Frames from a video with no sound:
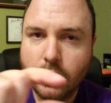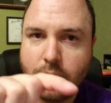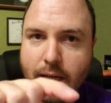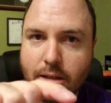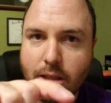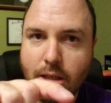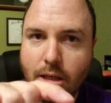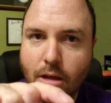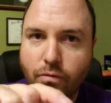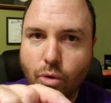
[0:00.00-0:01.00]
take
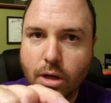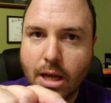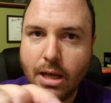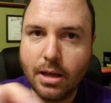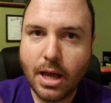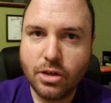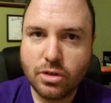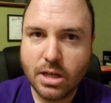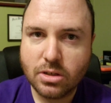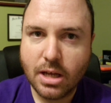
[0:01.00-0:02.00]
the 4K
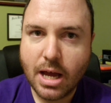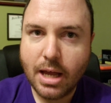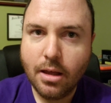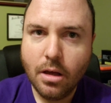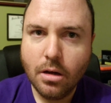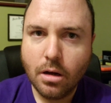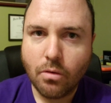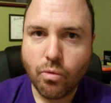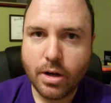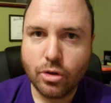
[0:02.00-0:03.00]
HD SDI,
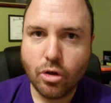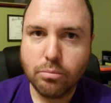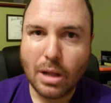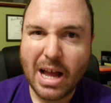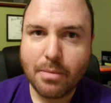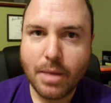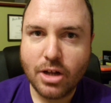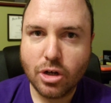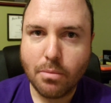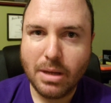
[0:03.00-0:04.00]
run it through a
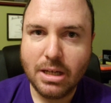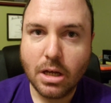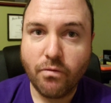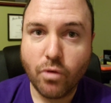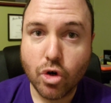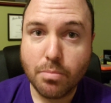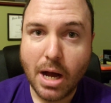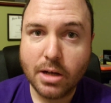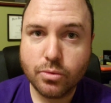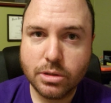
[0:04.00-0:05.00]
Blackmagic mini converter
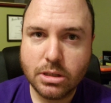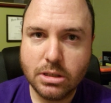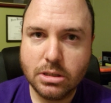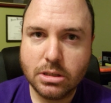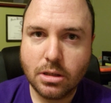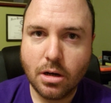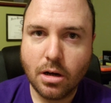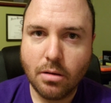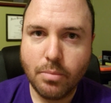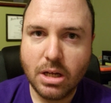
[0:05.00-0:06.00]
box, which is
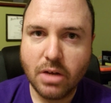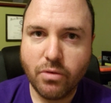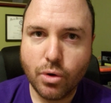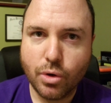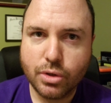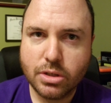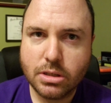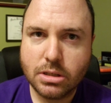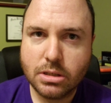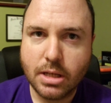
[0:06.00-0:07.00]
their mini converter
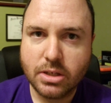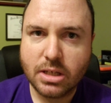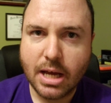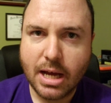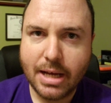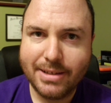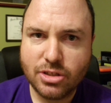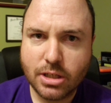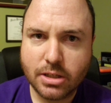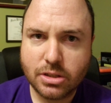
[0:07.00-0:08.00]
SDI
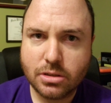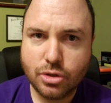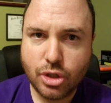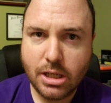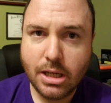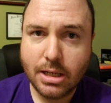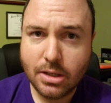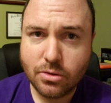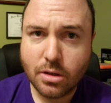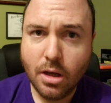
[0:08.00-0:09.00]
6G it
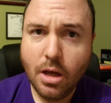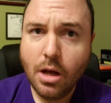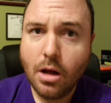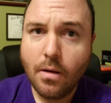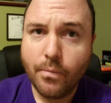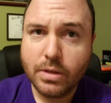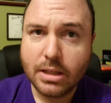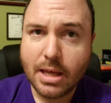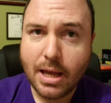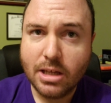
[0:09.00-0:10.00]
is.
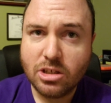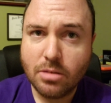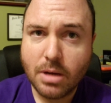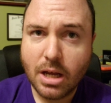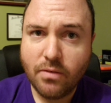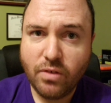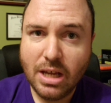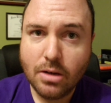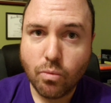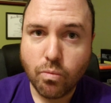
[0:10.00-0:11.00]
Take that HDMI
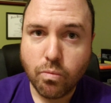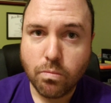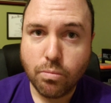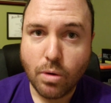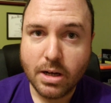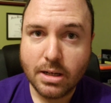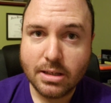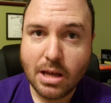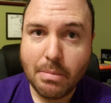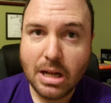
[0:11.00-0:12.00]
feed, run it
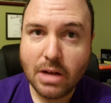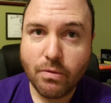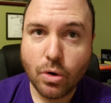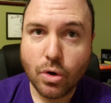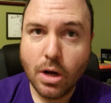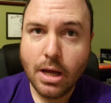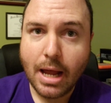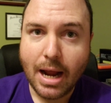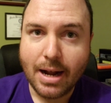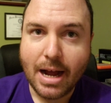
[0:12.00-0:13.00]
into that mini converter,
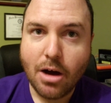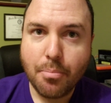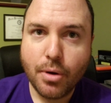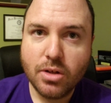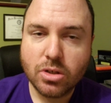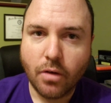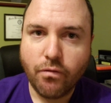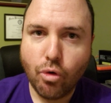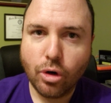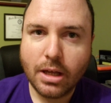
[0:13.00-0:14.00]
and it outputs a
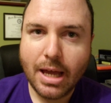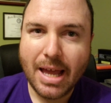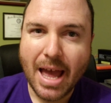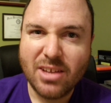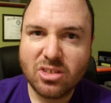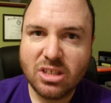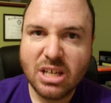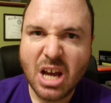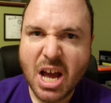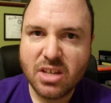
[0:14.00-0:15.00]
4K
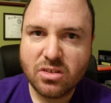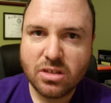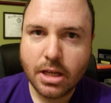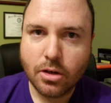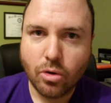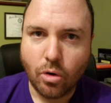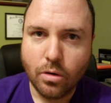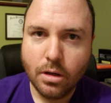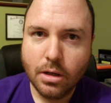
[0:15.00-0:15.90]
SDI signal.